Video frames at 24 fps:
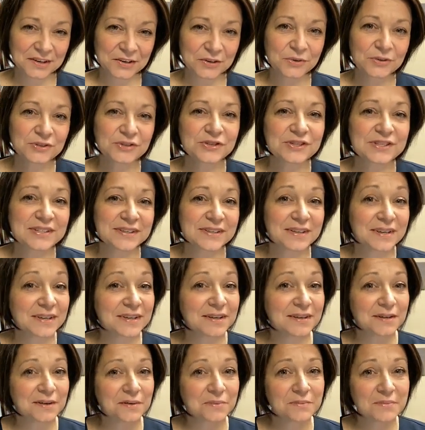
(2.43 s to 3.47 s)
Are you interested
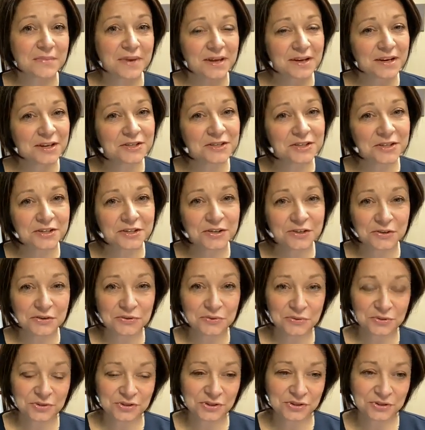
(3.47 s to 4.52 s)
in managing
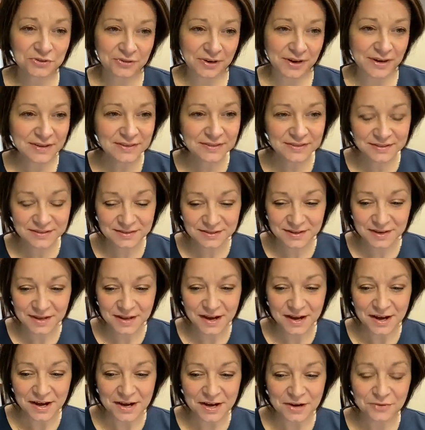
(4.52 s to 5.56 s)
your stress,
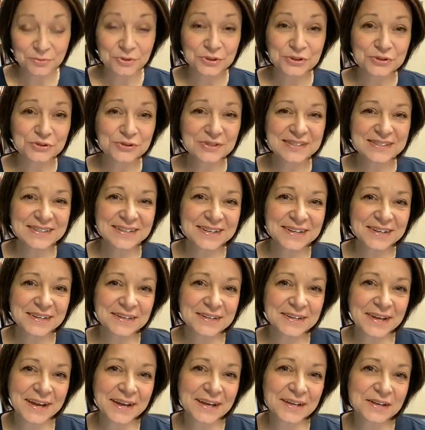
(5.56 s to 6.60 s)
uh,
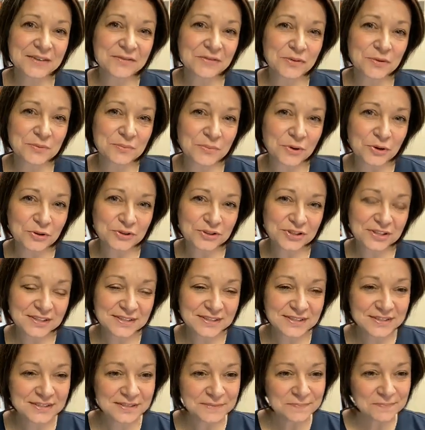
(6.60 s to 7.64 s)
reducing negative
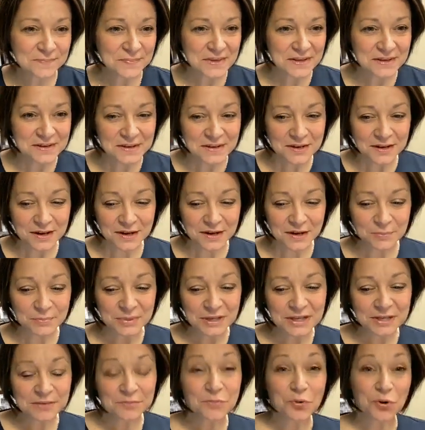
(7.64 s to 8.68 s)
emotions, uh,
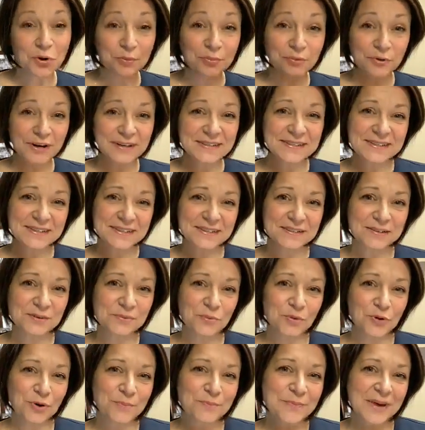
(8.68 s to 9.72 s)
being more present,
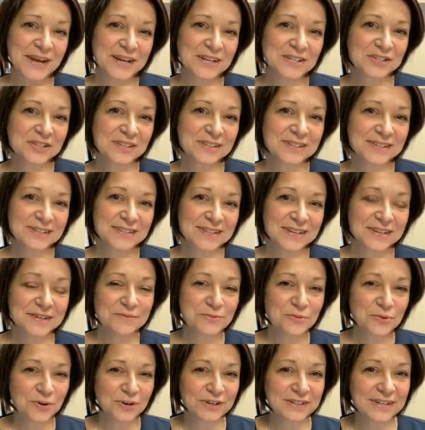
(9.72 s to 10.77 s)
more patient,
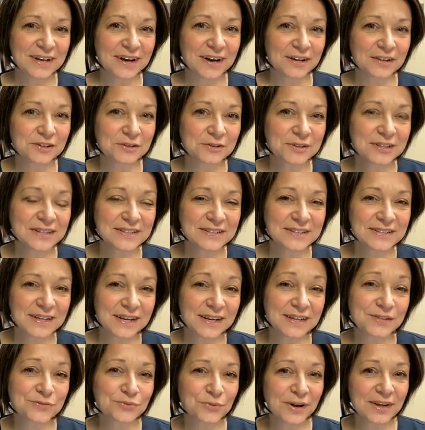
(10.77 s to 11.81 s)
and more tolerant,
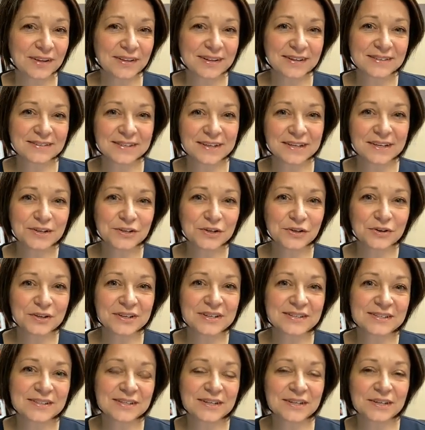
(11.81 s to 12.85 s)
as well as
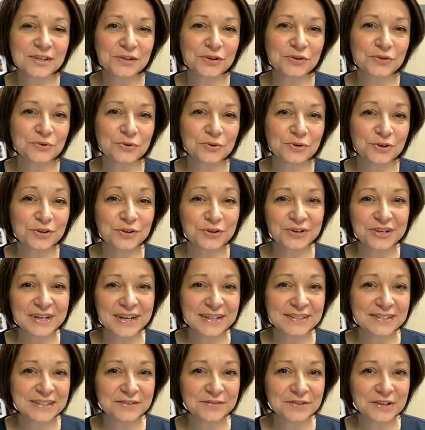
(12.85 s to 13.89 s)
increasing your
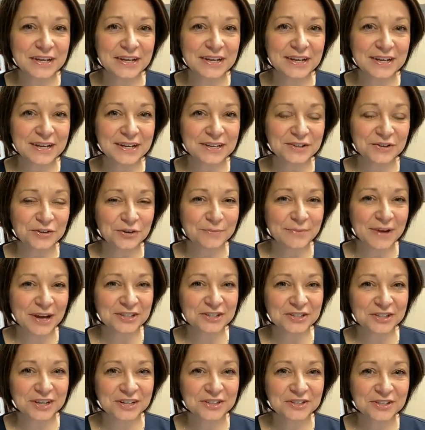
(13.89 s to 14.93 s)
creativity and your
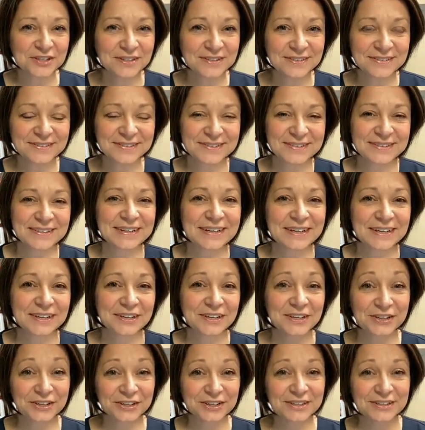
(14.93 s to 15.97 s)
imagination?
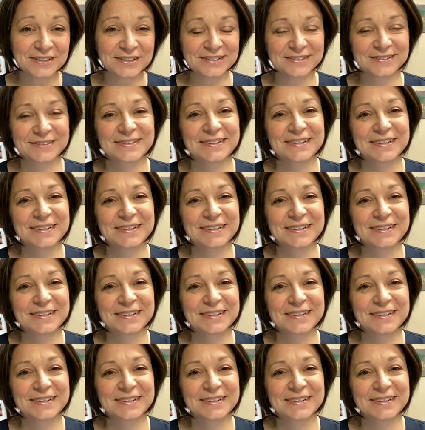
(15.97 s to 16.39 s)
Good.